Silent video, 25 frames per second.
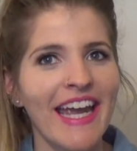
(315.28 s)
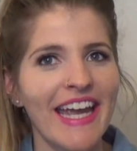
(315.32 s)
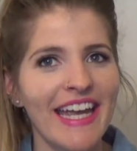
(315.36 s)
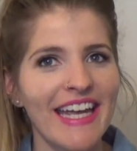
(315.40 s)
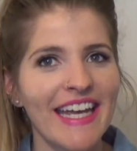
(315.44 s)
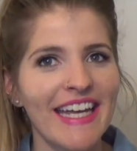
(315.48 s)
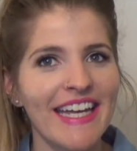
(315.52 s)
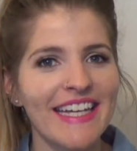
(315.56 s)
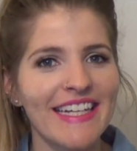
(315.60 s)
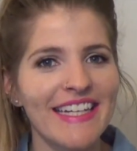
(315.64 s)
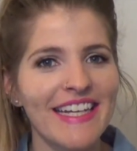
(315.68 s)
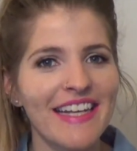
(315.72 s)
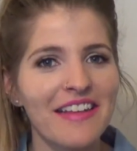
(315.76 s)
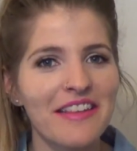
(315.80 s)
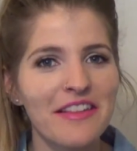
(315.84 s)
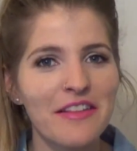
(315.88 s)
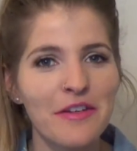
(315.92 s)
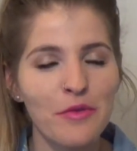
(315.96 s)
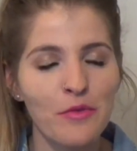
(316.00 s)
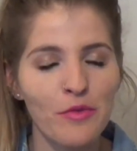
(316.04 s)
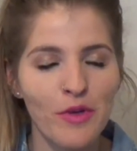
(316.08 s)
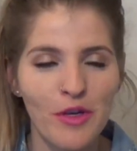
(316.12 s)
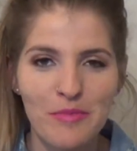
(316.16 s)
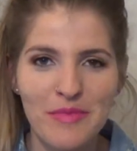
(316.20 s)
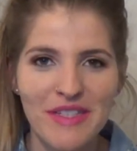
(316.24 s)
And
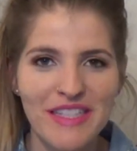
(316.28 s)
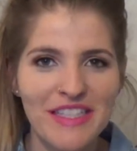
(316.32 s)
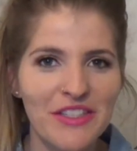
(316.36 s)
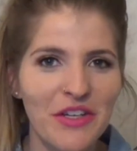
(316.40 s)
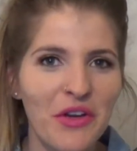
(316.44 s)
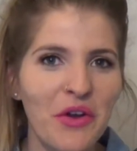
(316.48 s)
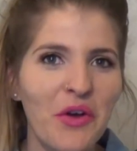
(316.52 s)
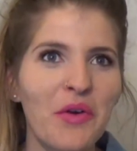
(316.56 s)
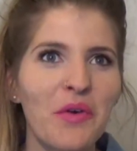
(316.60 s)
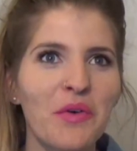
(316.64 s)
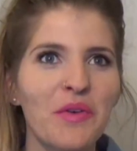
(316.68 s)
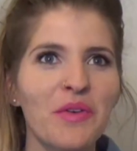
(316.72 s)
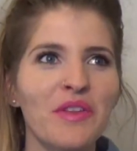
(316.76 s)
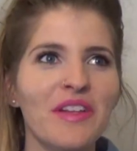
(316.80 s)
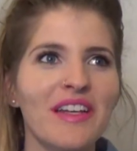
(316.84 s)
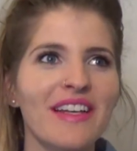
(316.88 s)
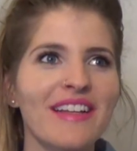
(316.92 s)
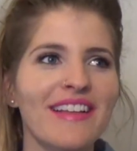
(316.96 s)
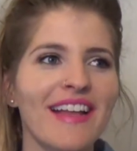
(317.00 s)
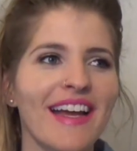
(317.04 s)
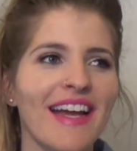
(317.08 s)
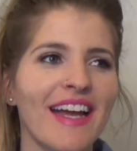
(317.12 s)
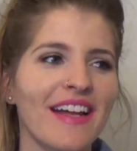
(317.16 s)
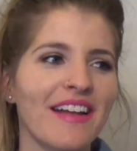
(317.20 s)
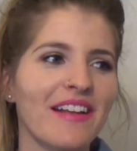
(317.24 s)
the woman totally
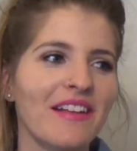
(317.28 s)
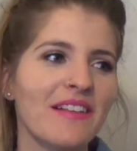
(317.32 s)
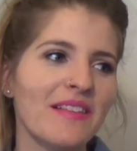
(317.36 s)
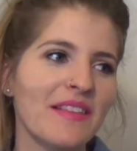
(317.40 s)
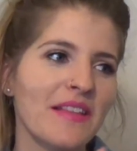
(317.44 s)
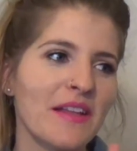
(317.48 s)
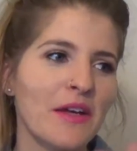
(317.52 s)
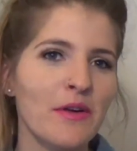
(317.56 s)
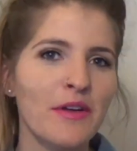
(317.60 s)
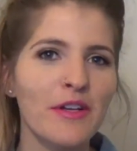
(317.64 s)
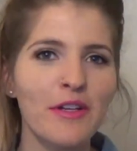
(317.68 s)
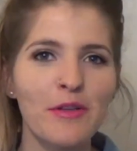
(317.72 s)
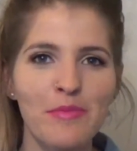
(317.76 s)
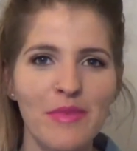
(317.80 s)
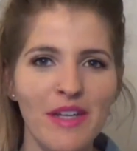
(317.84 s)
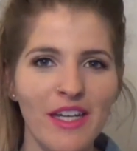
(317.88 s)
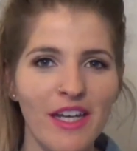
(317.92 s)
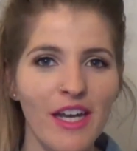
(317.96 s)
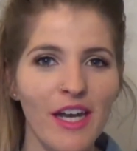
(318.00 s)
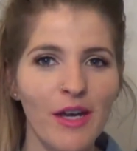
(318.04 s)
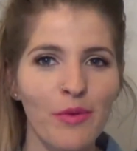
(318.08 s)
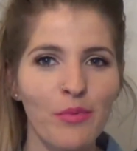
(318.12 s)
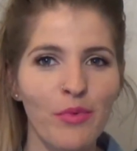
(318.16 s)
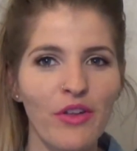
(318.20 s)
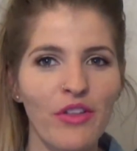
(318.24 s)
like loaded me
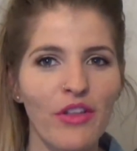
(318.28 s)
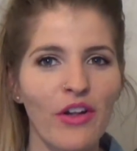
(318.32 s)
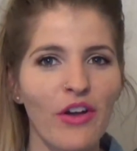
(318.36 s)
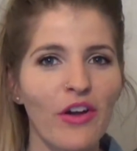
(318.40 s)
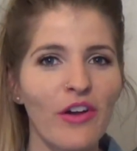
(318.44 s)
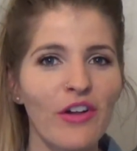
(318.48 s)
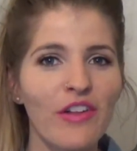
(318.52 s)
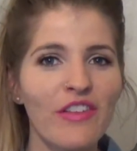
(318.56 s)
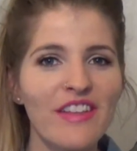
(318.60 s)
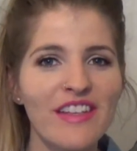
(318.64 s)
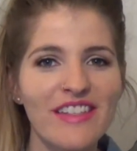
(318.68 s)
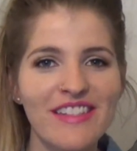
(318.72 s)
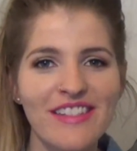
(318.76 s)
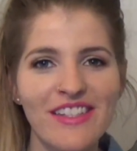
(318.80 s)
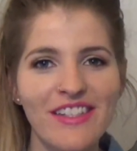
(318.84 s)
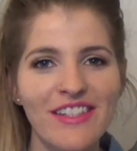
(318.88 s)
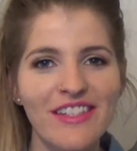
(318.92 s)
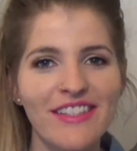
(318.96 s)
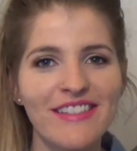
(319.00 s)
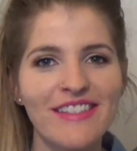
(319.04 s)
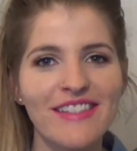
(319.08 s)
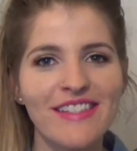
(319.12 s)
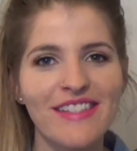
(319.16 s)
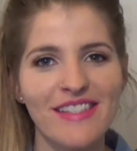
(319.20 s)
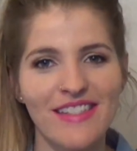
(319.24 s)
up with all this
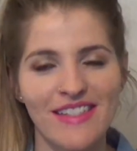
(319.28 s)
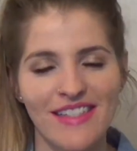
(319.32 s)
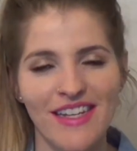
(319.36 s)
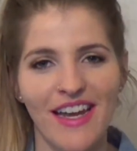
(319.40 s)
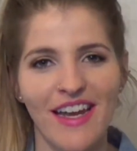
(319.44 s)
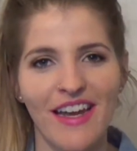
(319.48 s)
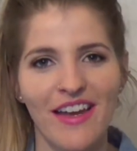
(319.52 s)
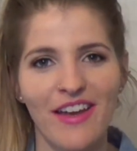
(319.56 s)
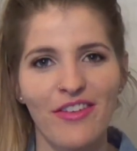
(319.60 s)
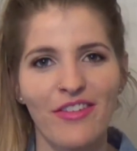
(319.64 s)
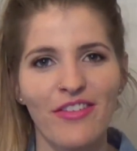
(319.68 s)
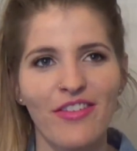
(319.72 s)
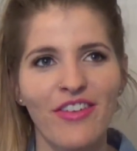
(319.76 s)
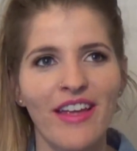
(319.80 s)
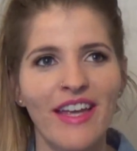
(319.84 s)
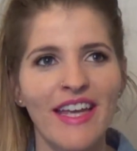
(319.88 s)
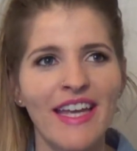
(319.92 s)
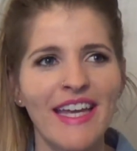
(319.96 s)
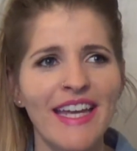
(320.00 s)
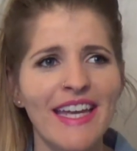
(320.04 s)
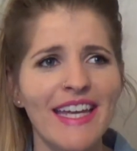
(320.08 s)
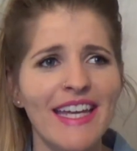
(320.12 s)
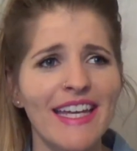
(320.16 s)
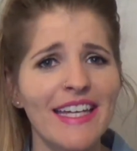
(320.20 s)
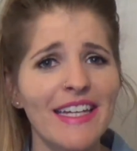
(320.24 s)
good stuff,
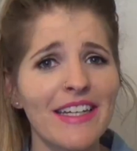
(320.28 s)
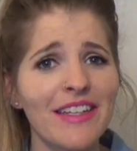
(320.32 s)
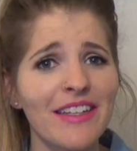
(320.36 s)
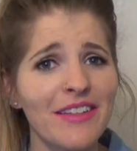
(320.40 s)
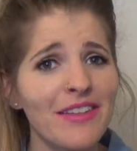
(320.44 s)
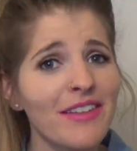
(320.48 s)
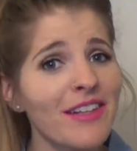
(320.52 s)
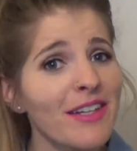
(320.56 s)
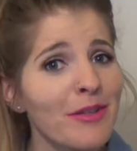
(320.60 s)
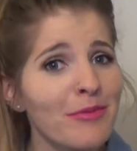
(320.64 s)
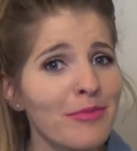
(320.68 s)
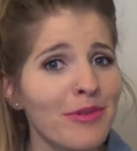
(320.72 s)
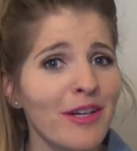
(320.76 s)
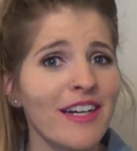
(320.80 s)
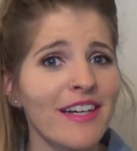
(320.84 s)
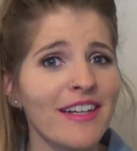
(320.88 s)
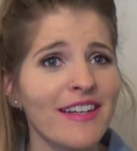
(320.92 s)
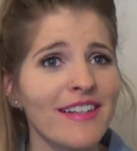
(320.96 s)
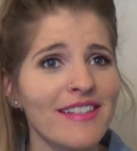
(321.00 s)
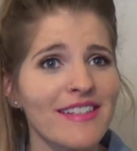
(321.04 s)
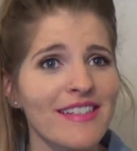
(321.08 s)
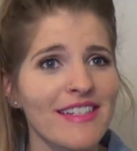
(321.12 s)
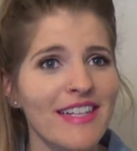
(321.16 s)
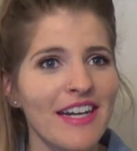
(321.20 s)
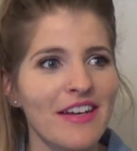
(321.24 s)
including
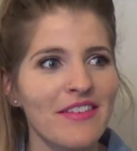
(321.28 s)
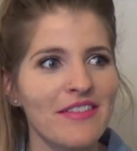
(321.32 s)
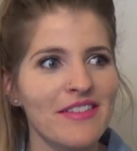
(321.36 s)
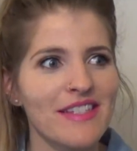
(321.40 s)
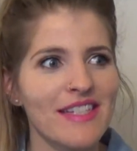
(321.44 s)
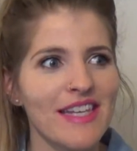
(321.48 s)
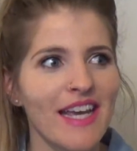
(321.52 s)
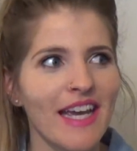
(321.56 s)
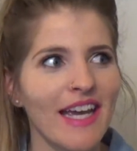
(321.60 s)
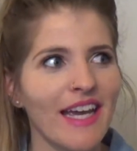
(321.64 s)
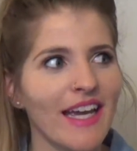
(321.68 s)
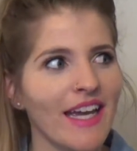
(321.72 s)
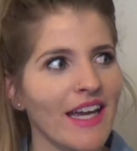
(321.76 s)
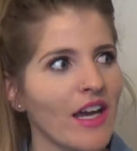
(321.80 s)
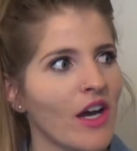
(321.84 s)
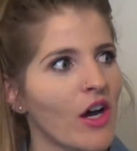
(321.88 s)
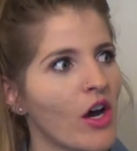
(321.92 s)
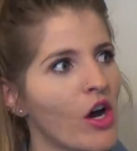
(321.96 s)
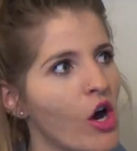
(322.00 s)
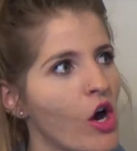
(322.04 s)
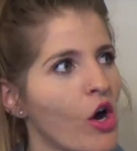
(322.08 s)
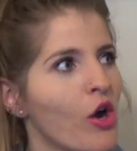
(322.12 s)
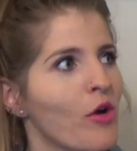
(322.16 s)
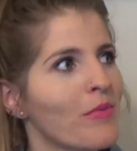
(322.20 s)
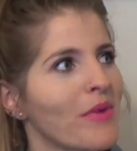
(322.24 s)
products that I was like,
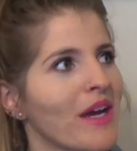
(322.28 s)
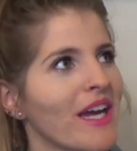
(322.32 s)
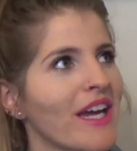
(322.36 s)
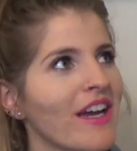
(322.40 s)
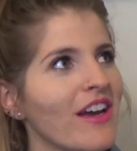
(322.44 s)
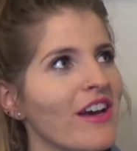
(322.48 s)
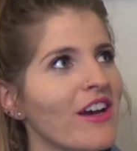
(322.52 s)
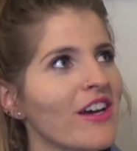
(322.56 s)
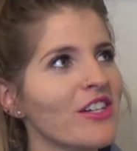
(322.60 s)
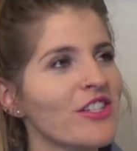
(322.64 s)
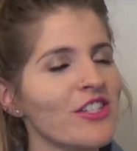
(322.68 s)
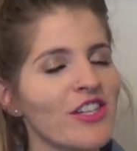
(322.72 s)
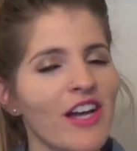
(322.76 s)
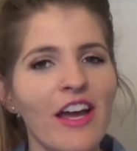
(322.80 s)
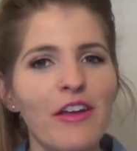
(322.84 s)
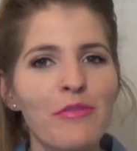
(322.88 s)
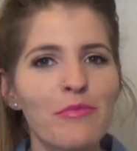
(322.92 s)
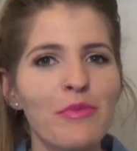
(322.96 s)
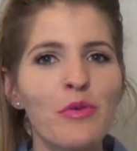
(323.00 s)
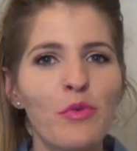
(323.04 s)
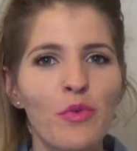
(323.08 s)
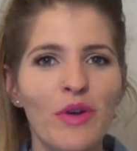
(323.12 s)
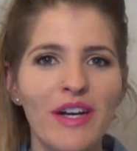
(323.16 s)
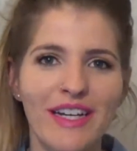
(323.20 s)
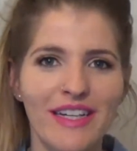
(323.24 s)
oh my gosh, I've
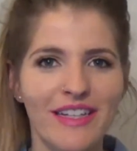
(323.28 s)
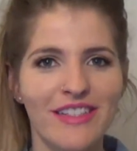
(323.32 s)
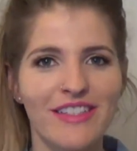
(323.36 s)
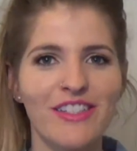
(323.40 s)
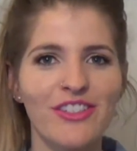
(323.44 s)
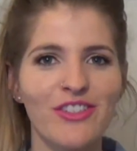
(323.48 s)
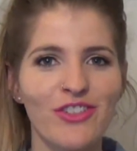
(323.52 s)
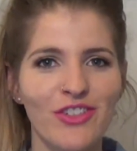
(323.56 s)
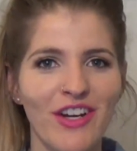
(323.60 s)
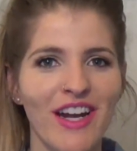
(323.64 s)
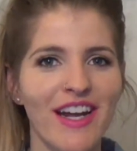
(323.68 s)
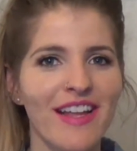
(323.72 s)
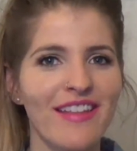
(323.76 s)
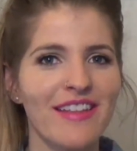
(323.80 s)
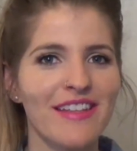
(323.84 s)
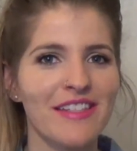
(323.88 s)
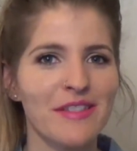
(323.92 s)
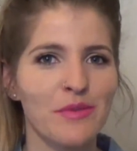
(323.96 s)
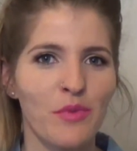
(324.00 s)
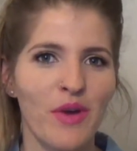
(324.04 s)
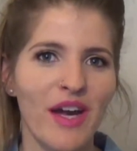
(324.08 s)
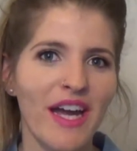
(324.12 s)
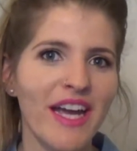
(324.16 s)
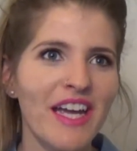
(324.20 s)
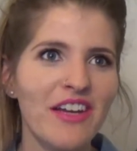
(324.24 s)
been wanting to try
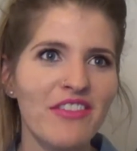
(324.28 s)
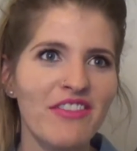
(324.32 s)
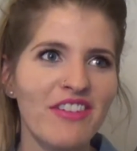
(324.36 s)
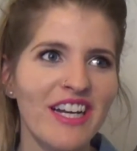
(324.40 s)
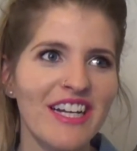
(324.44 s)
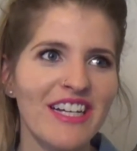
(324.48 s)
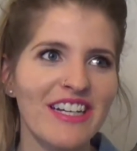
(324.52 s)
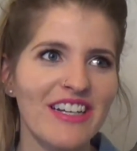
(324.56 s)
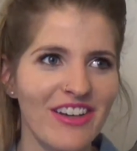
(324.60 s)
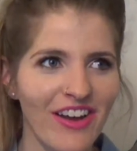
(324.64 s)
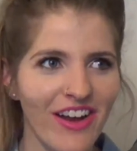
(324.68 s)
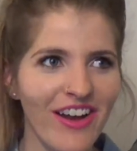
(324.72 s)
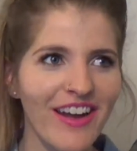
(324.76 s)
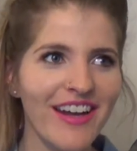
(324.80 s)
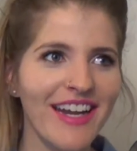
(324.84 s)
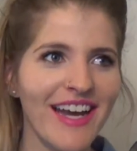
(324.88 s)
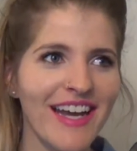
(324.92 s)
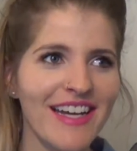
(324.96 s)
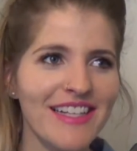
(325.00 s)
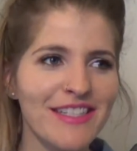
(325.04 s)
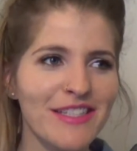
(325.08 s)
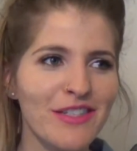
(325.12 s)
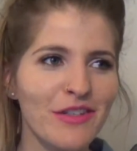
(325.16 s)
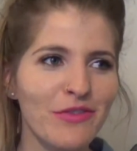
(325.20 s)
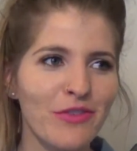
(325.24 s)
this. Why have I not
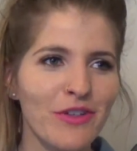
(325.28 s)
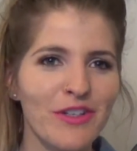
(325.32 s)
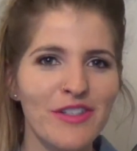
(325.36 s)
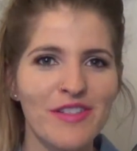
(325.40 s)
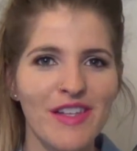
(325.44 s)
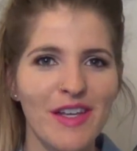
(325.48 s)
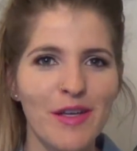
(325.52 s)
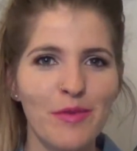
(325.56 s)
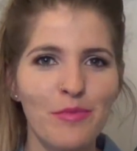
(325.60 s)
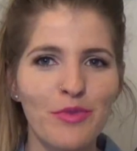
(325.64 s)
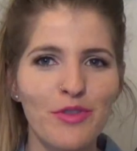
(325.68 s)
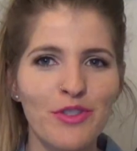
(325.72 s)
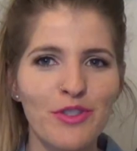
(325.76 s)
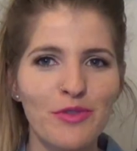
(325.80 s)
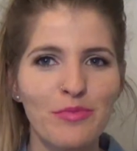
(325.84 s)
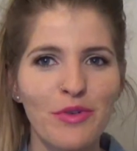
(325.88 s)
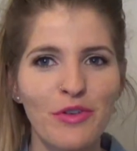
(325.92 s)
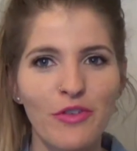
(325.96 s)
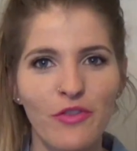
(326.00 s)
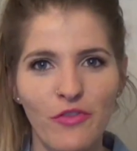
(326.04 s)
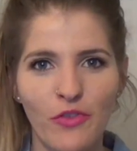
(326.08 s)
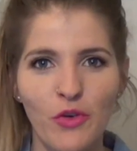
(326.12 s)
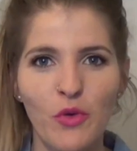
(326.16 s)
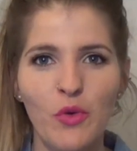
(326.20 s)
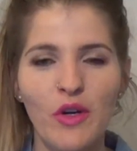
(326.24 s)
asked for samples
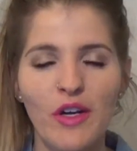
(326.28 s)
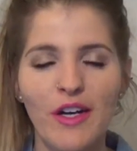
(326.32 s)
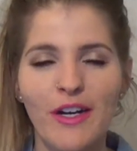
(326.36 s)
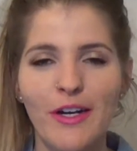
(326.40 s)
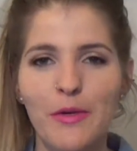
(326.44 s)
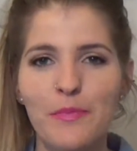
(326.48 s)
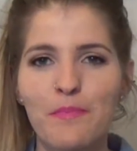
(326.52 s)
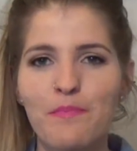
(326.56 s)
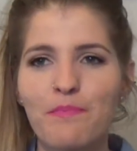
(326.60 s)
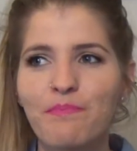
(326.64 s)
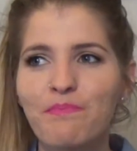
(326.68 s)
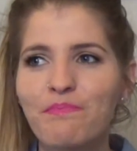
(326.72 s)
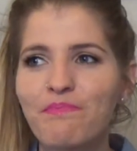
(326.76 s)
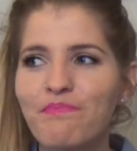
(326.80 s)
before?